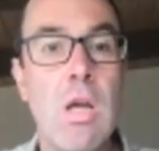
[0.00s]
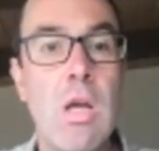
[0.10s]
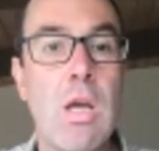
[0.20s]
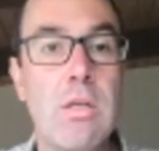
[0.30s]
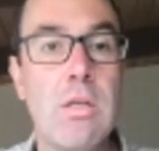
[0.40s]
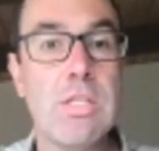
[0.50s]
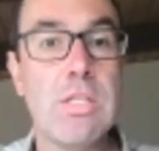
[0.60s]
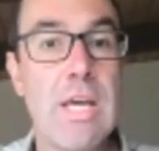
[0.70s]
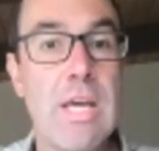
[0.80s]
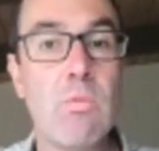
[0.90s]
does that
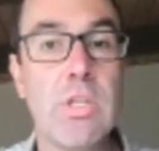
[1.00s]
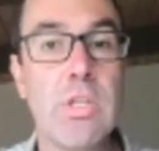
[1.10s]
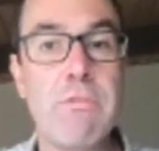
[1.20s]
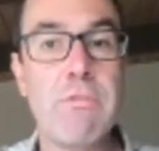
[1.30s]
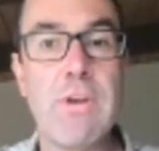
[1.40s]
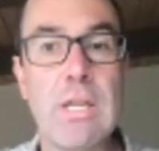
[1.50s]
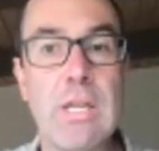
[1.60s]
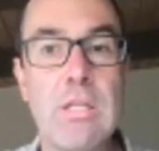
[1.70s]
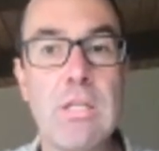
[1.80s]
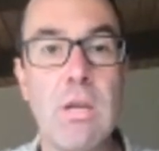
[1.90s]
really affect,
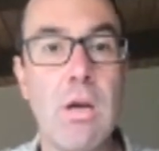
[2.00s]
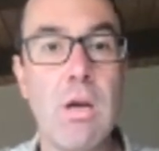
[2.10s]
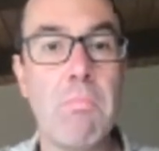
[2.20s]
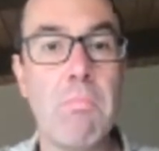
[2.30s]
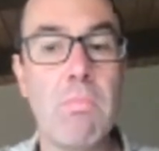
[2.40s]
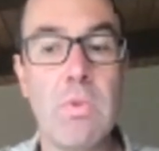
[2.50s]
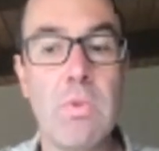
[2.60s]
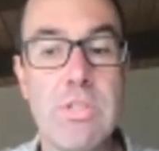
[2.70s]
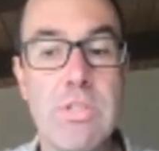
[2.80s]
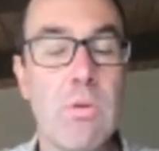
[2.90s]
is
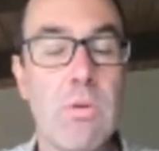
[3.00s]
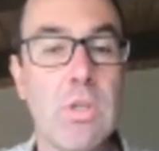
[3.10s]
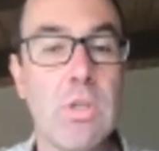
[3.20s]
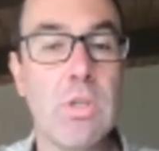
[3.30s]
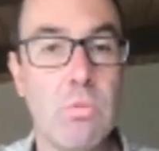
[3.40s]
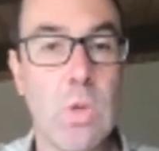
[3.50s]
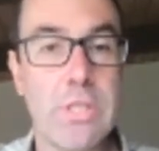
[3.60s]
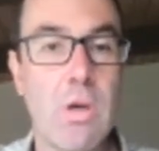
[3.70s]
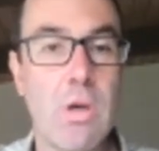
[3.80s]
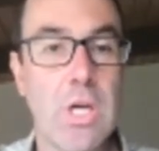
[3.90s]
that really what's
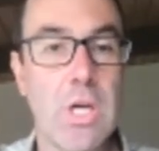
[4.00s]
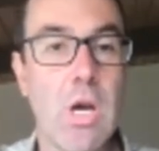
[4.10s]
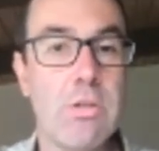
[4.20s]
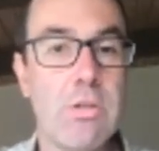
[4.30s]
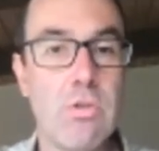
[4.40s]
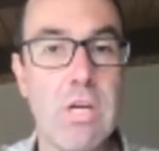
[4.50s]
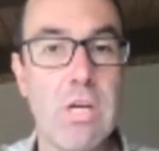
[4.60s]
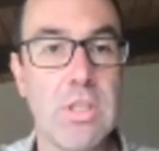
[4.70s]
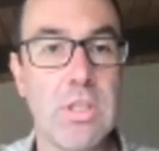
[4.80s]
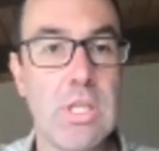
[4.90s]
going on in
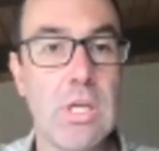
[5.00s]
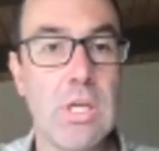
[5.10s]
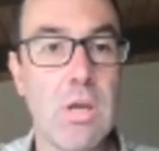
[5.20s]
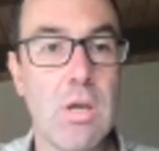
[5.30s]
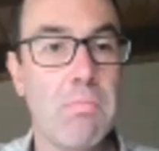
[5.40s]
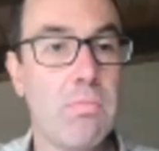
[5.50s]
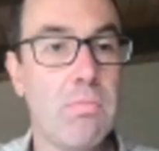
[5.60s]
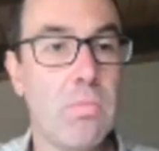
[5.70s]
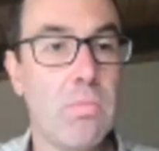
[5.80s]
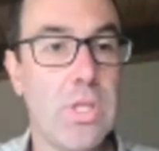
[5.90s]
driving
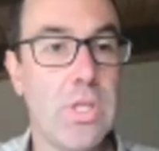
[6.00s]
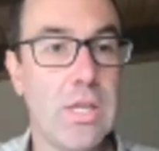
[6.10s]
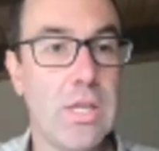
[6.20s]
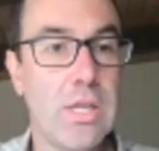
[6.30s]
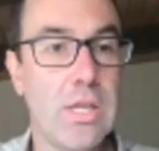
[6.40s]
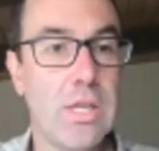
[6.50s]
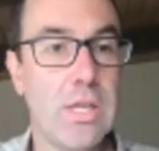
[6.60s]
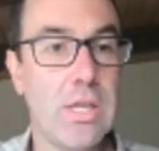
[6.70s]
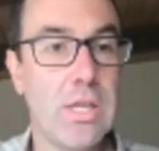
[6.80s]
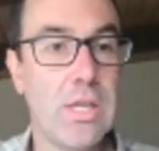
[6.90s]
the dynamics
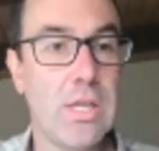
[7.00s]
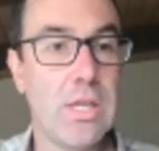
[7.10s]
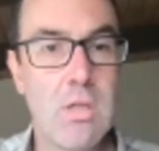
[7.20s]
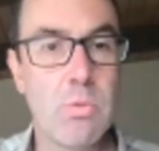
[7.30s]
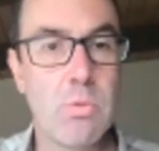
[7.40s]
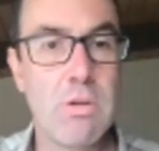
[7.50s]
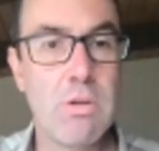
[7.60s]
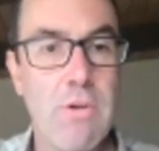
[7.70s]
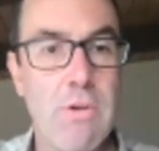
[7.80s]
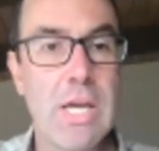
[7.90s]
here? So we
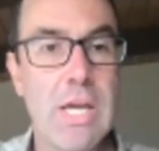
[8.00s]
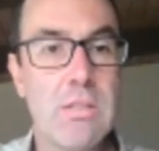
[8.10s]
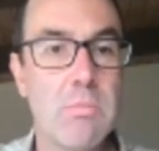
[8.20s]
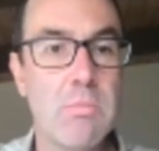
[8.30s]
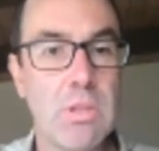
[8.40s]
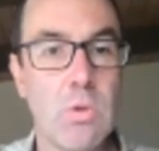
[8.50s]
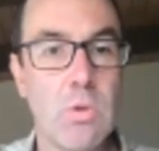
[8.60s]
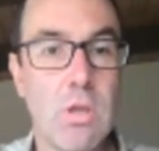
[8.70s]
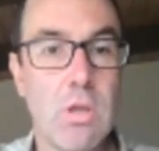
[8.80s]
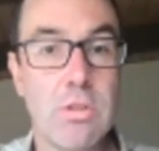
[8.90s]
define something we're
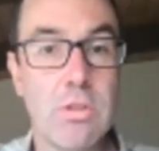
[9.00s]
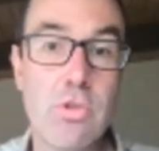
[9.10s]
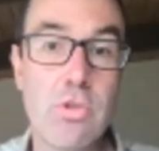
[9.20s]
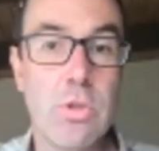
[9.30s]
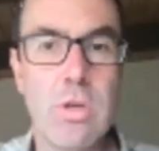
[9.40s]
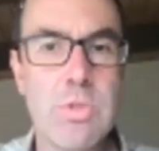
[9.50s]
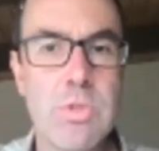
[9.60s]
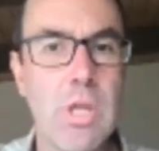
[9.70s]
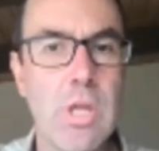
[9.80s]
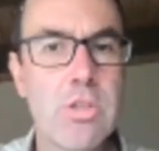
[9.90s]
calling the short-term
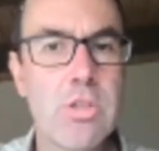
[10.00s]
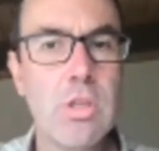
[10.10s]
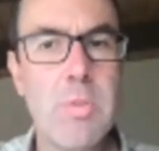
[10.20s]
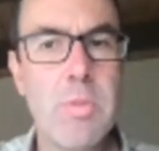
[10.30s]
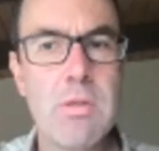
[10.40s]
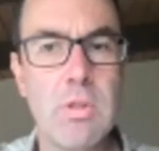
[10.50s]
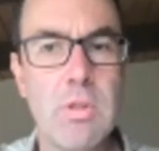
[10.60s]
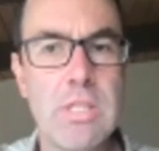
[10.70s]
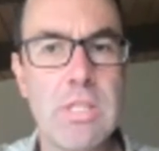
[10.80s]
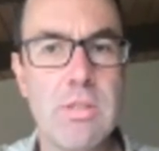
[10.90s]
selection limit, and
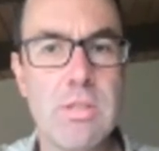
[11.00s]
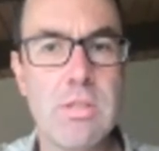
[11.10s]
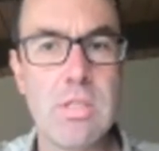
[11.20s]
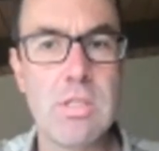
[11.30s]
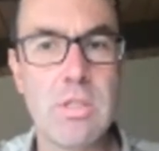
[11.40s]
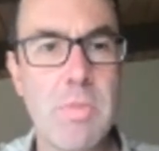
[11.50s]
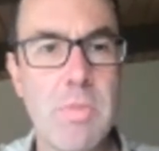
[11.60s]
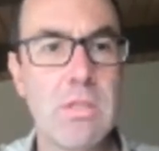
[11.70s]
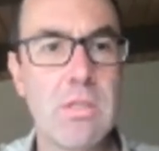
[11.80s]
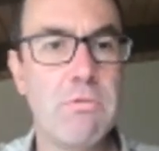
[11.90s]
this is the
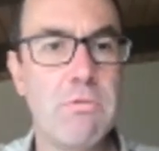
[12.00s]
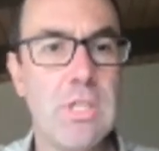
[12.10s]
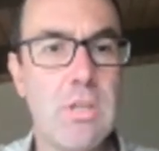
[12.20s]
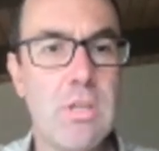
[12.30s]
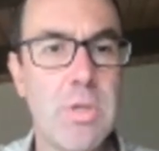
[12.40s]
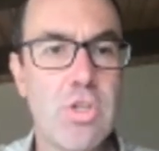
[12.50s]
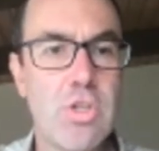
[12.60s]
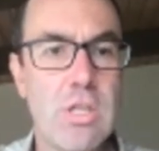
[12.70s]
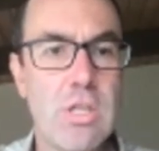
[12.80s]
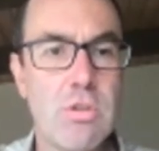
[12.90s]
expected phenotypic
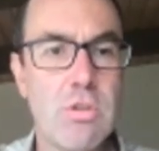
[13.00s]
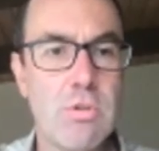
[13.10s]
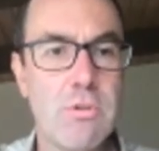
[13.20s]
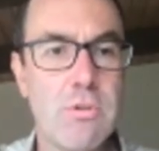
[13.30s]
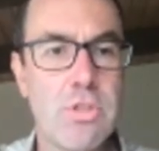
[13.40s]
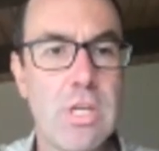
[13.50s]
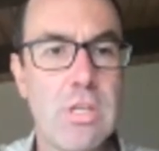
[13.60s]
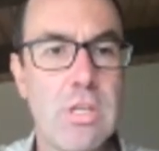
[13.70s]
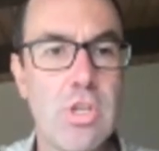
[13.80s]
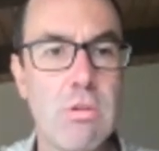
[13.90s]
change over the first 10
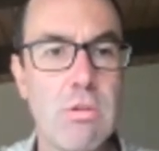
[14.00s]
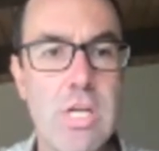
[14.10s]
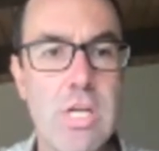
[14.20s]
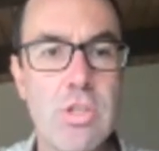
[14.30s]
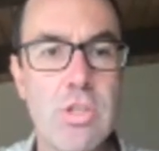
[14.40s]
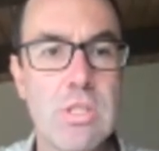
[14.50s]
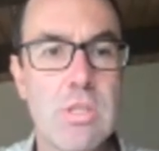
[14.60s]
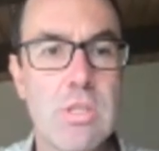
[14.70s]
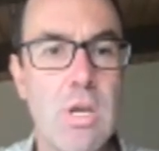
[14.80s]
generations,